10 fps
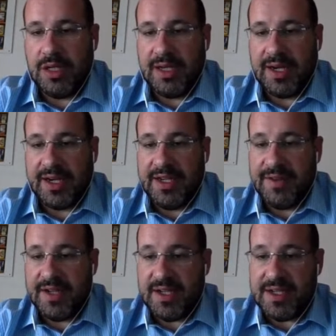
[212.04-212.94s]

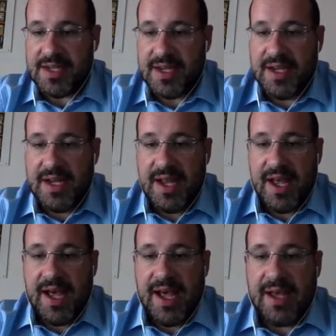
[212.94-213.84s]
activities.
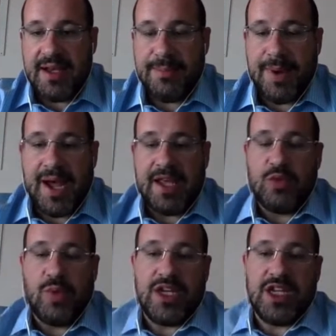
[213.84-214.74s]
And by
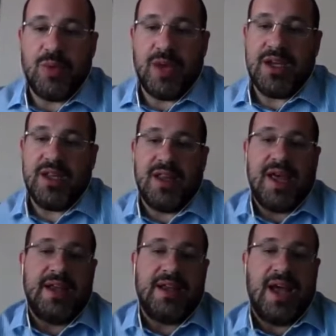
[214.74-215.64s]
2020,
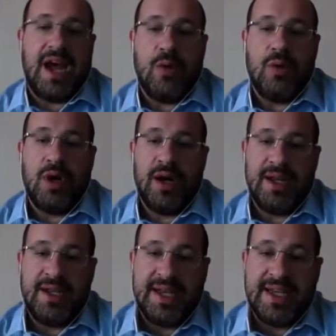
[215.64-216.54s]
that our
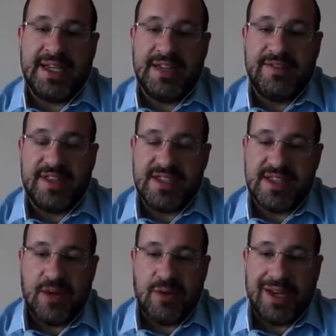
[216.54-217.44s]
activities
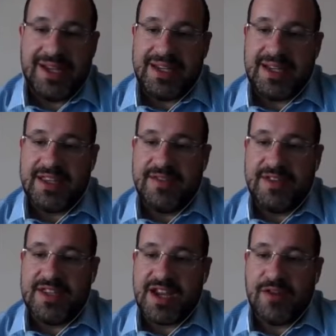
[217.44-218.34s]
and our lending
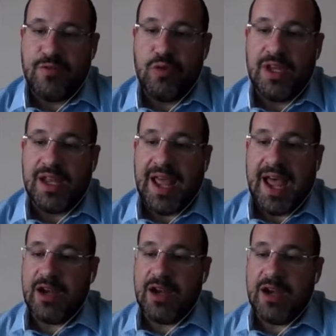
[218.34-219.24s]
activities are fully
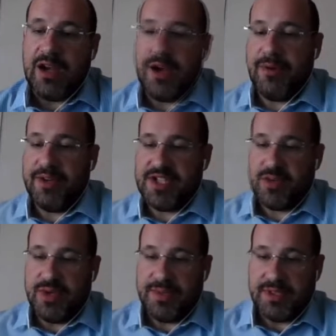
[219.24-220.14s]
aligned with the Paris
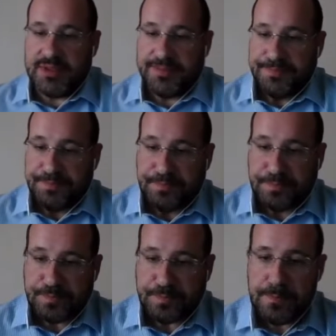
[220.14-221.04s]
Agreement.
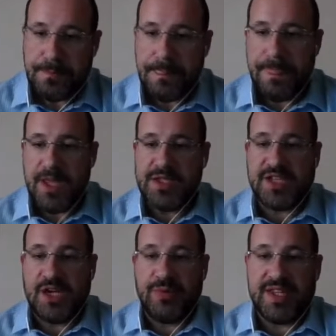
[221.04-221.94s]

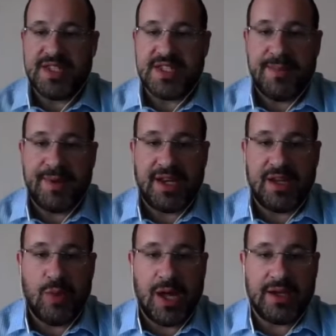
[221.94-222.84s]
So this is typically
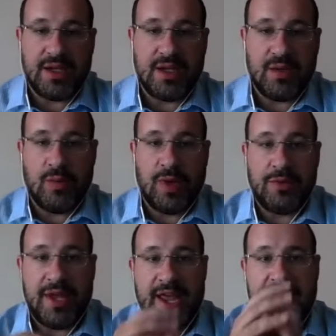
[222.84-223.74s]
what
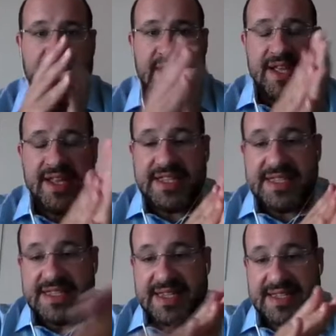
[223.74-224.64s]
we have.
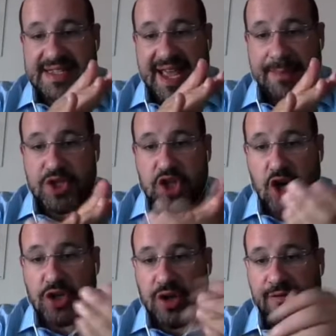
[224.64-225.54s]
This is a
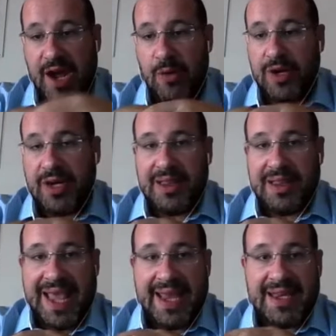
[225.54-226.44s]
snapshot of our
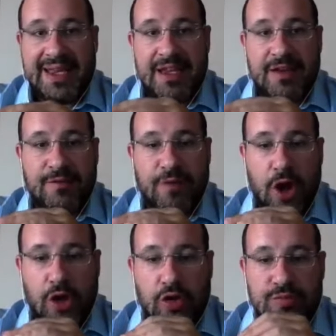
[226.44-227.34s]
lending
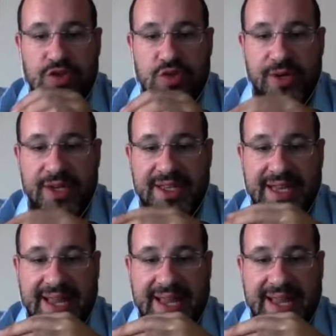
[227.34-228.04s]
volumes during the